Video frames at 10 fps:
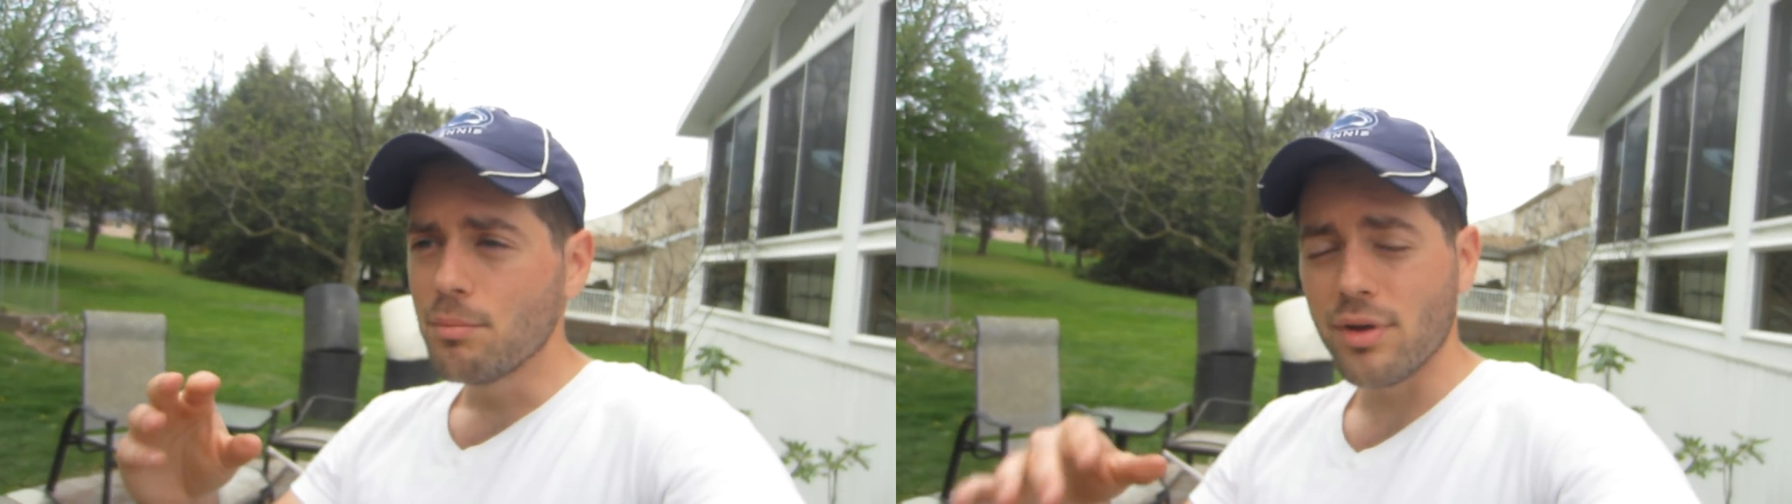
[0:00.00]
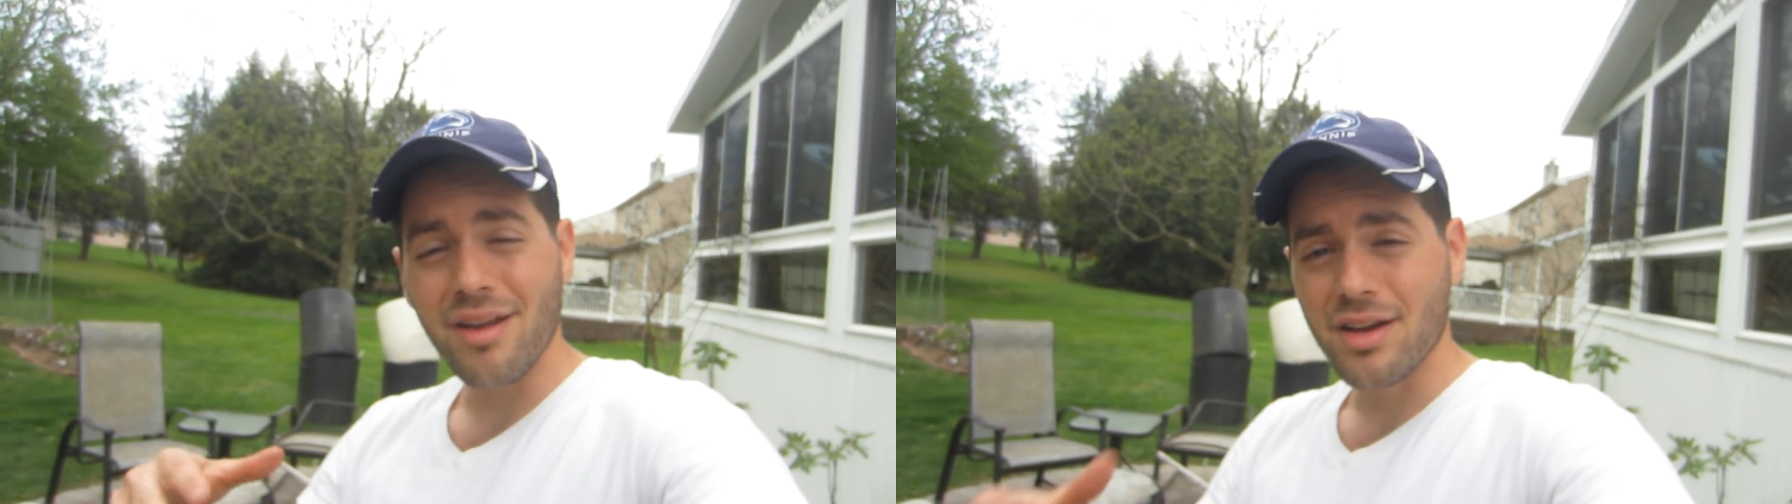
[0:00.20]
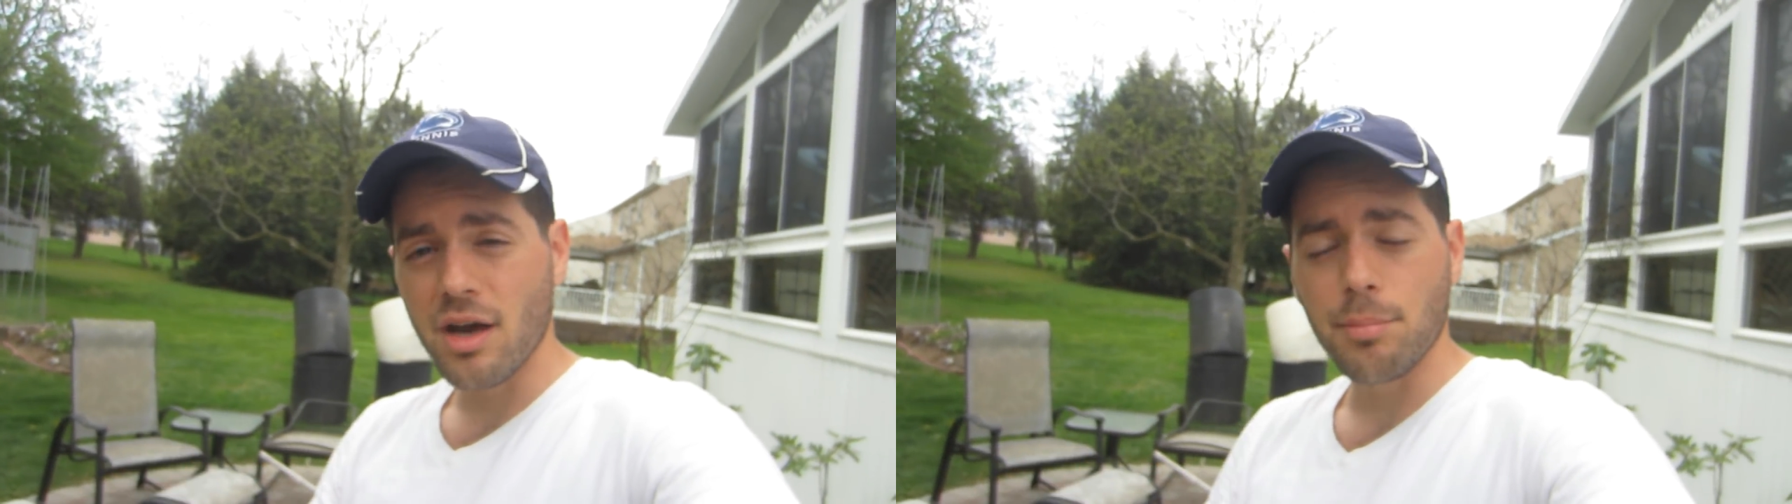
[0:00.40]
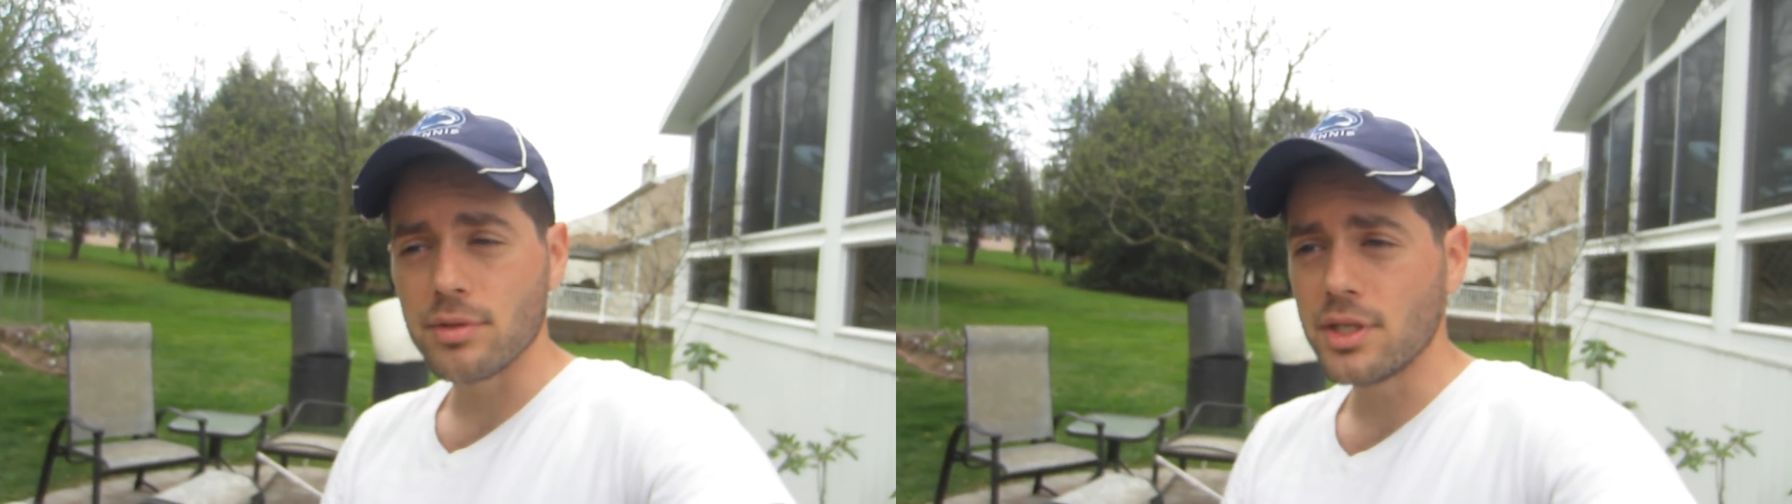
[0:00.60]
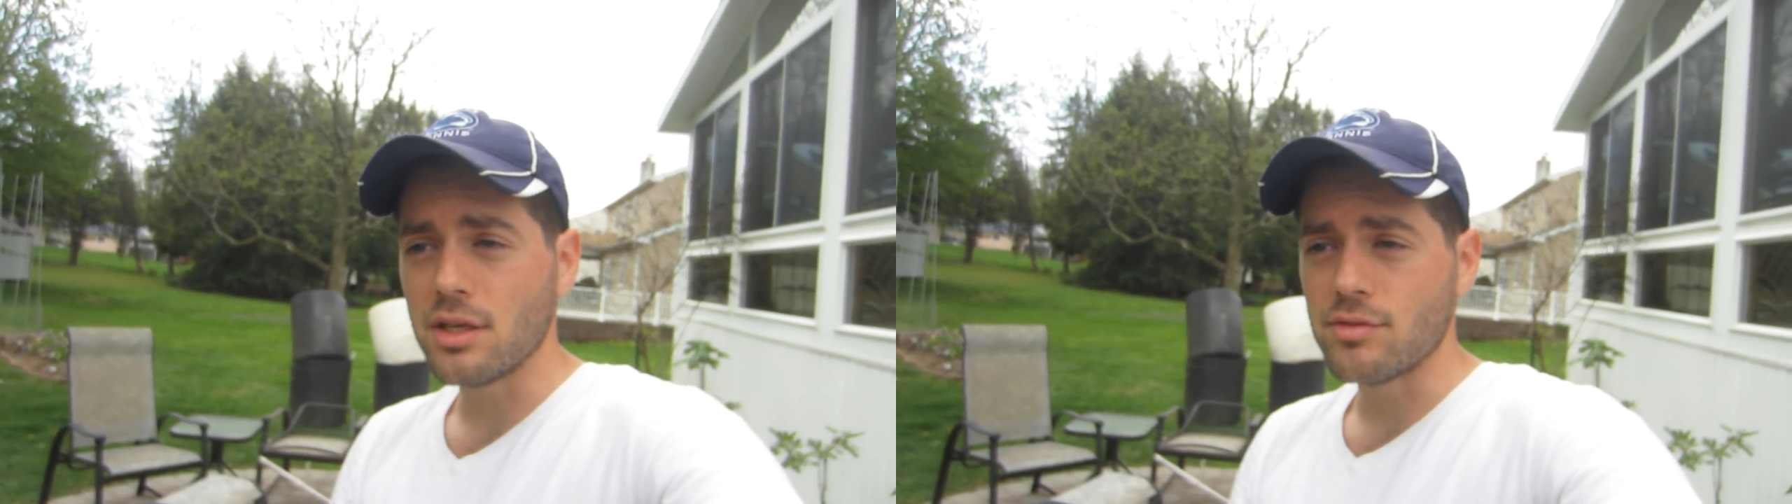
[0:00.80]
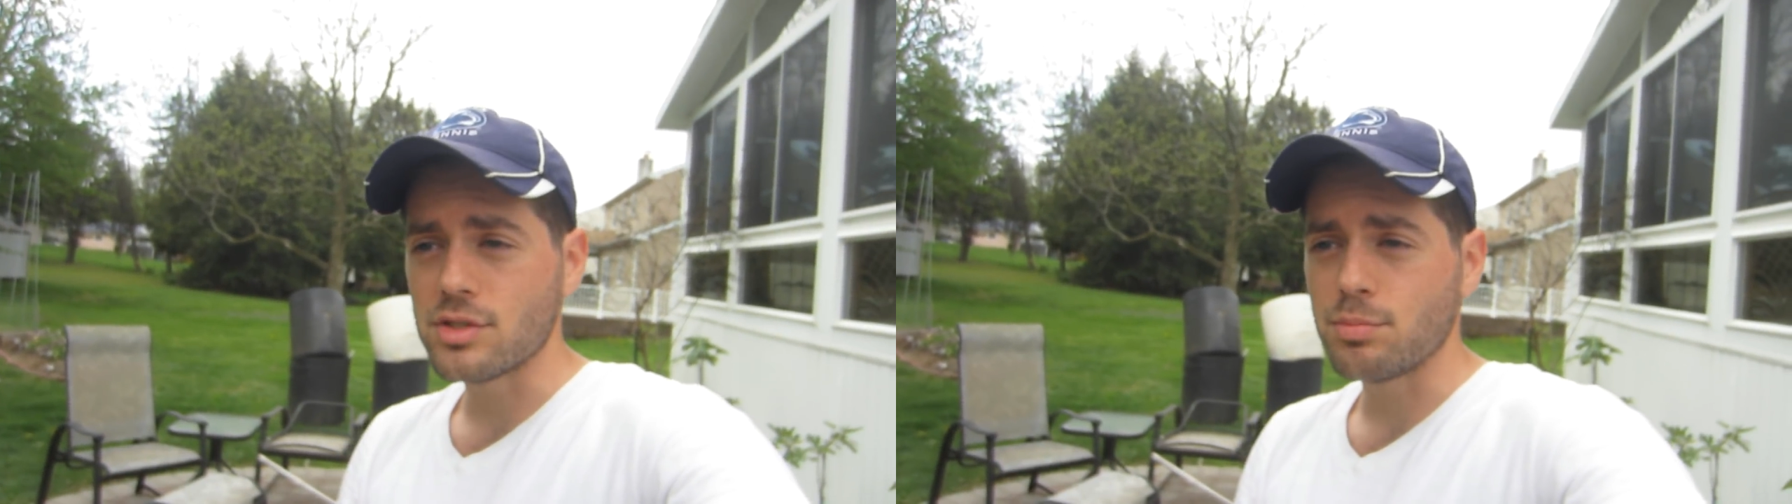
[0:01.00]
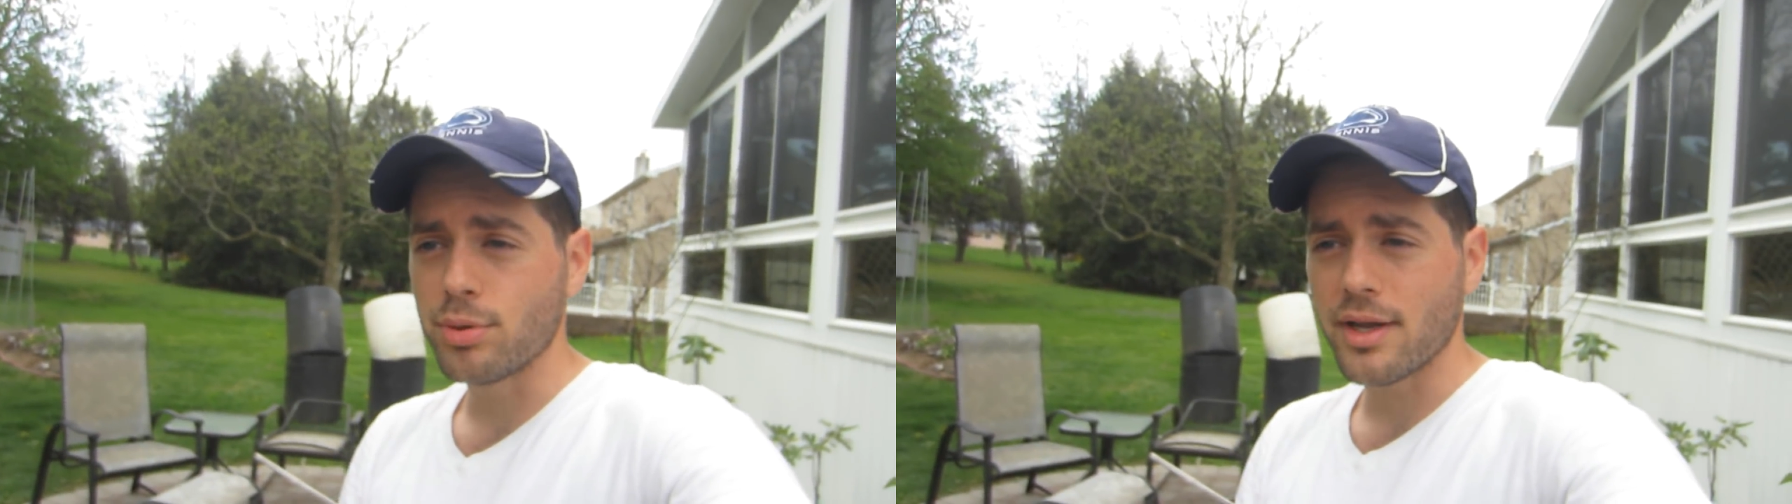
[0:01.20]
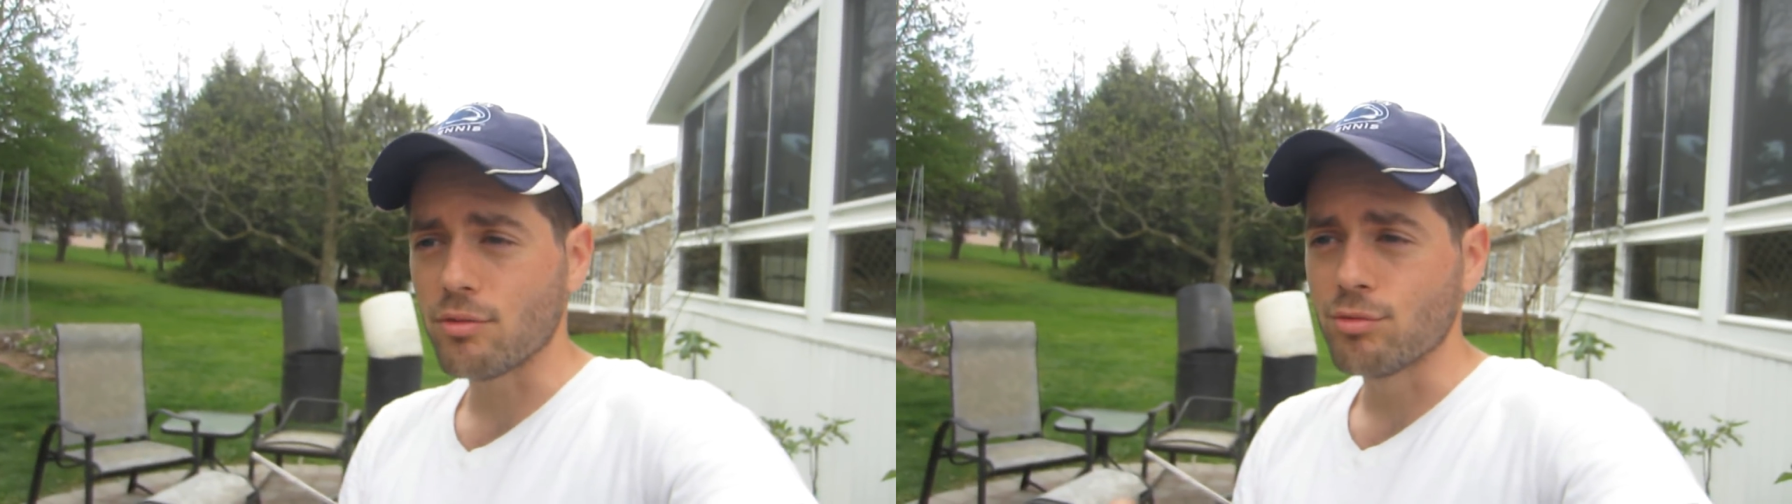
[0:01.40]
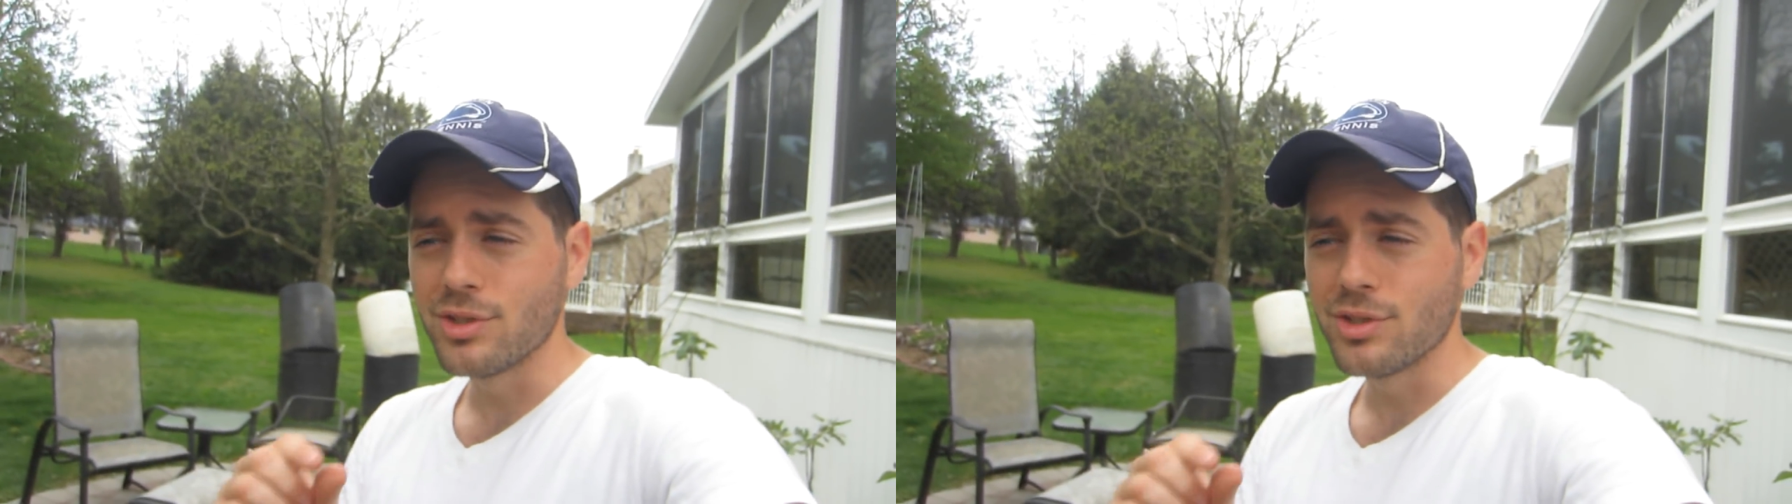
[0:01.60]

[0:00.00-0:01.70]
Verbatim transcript: put out a couple leaves, put out